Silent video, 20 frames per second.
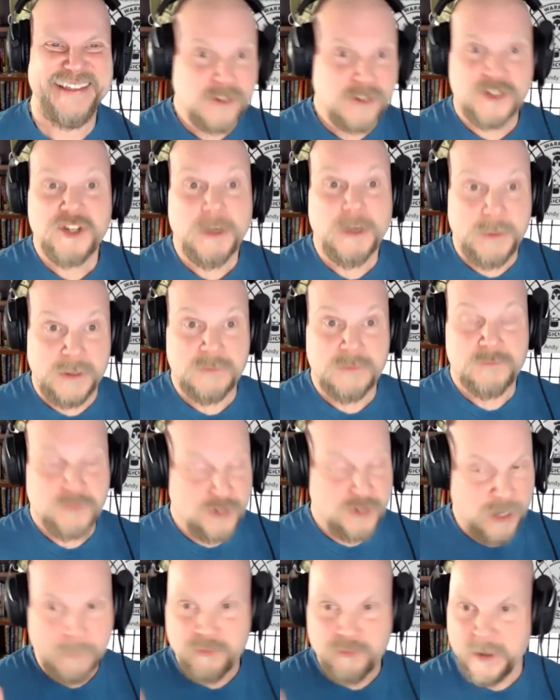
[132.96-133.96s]
just jump
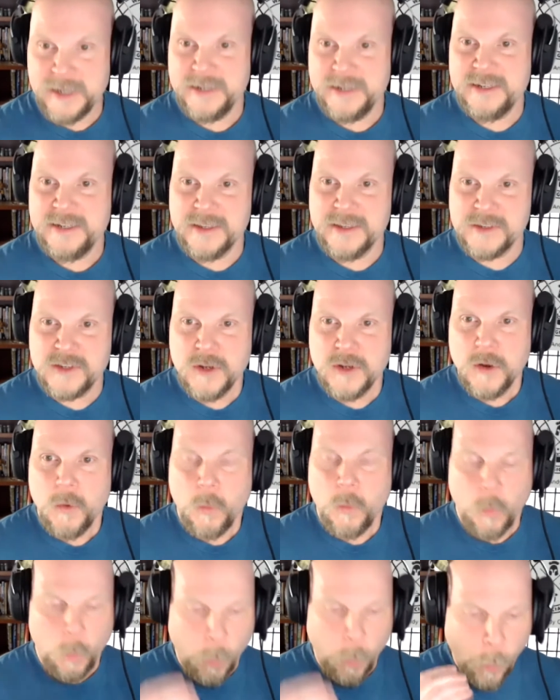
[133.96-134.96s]
jump right into this
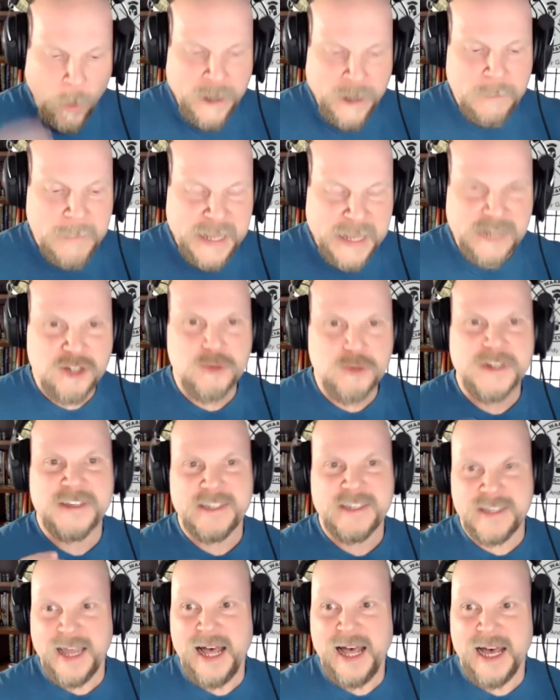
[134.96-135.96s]
what made you
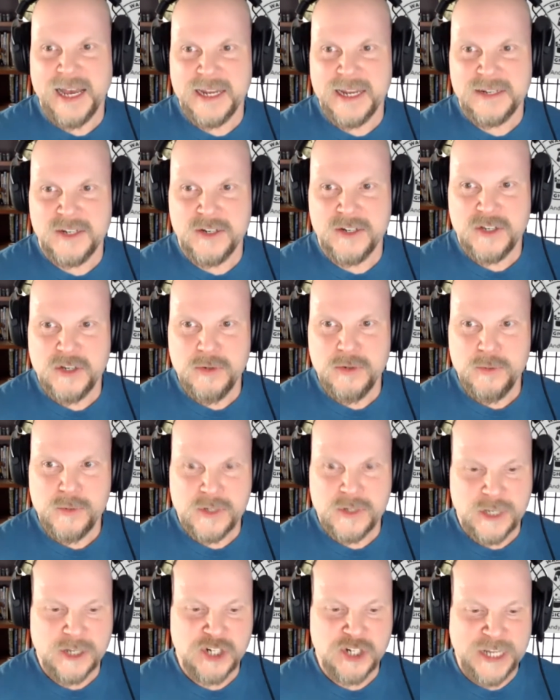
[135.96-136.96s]
decide to do
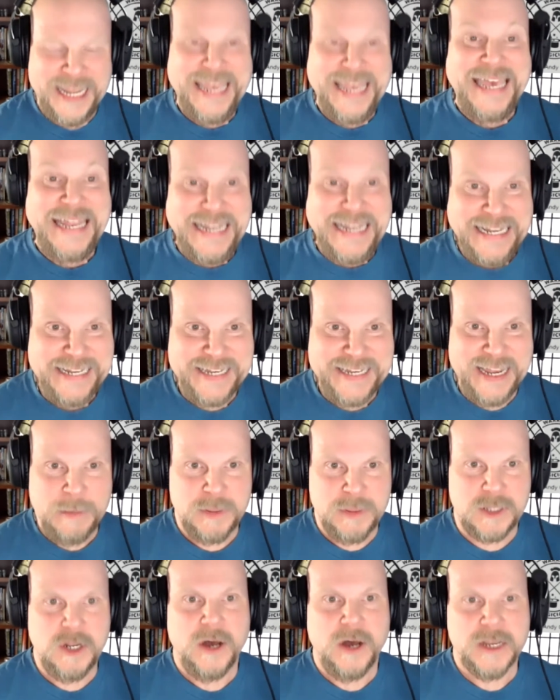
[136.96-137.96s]
such an
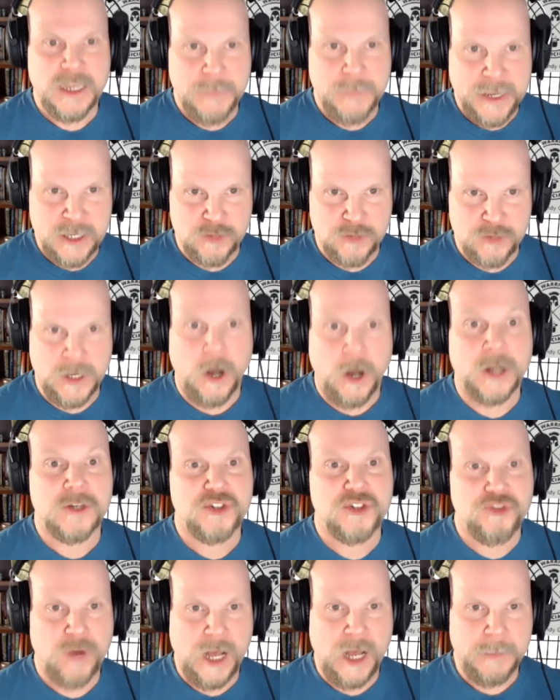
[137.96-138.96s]
in-depth documentary on
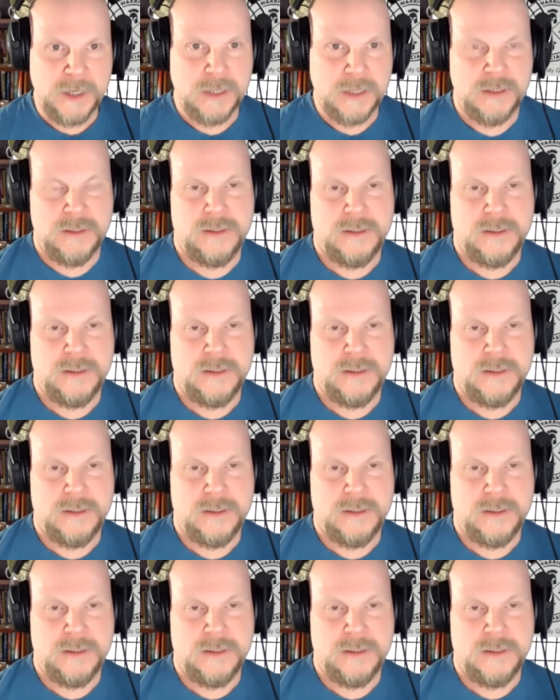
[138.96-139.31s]
trauma